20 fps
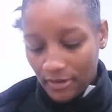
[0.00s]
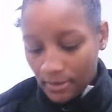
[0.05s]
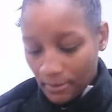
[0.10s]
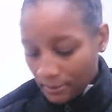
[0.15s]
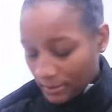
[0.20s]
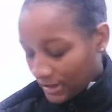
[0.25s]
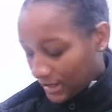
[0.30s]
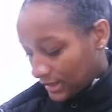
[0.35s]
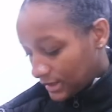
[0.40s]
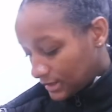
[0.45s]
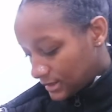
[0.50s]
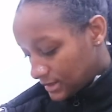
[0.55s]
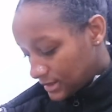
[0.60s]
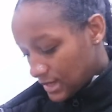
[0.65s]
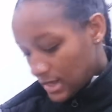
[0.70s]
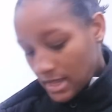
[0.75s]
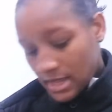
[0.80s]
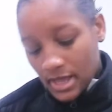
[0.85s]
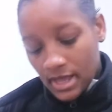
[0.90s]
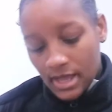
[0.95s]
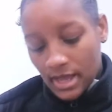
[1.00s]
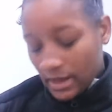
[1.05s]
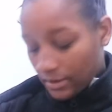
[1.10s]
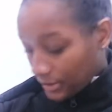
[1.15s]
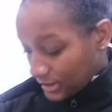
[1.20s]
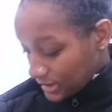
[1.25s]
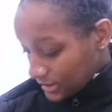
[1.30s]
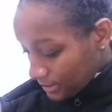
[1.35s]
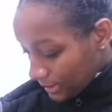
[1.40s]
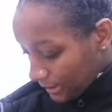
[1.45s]
Because I
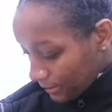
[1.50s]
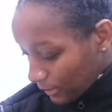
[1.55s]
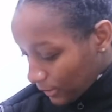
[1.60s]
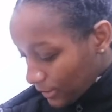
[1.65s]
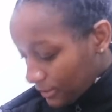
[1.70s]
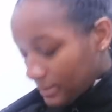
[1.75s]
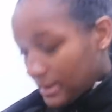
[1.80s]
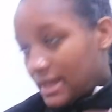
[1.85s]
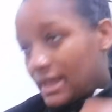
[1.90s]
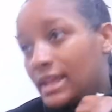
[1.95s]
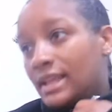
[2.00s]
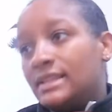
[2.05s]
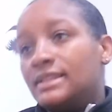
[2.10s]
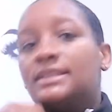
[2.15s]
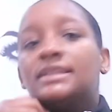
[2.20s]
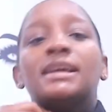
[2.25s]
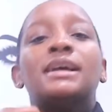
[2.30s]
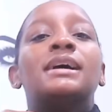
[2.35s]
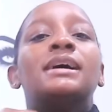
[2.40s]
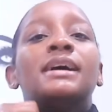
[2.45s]
went to my appointment,